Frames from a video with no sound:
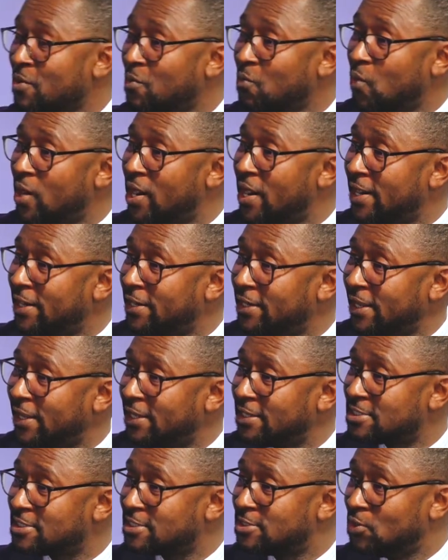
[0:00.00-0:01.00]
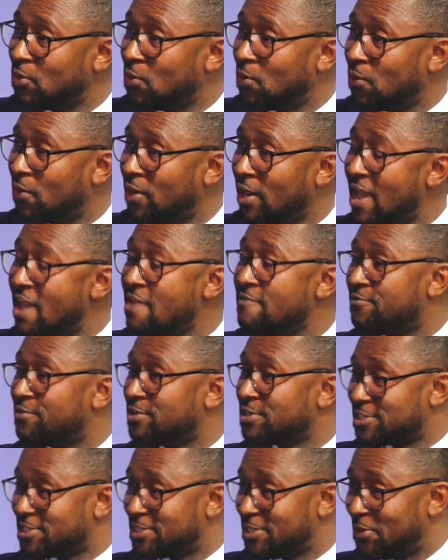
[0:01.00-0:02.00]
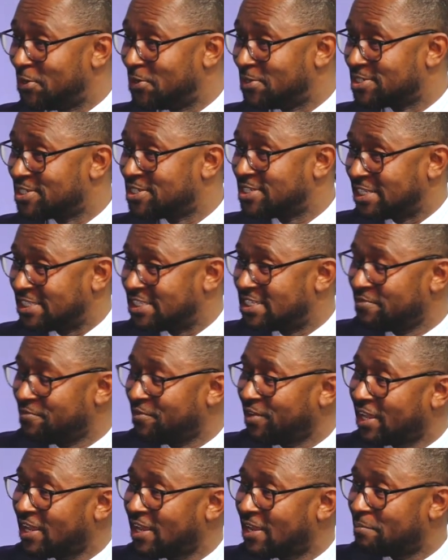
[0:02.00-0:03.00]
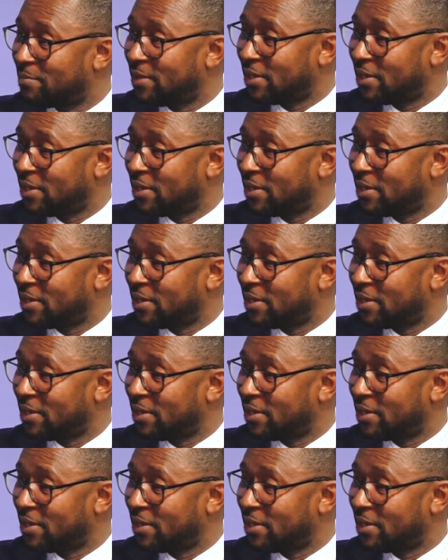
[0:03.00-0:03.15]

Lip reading: Where there's no emphasis on certificate,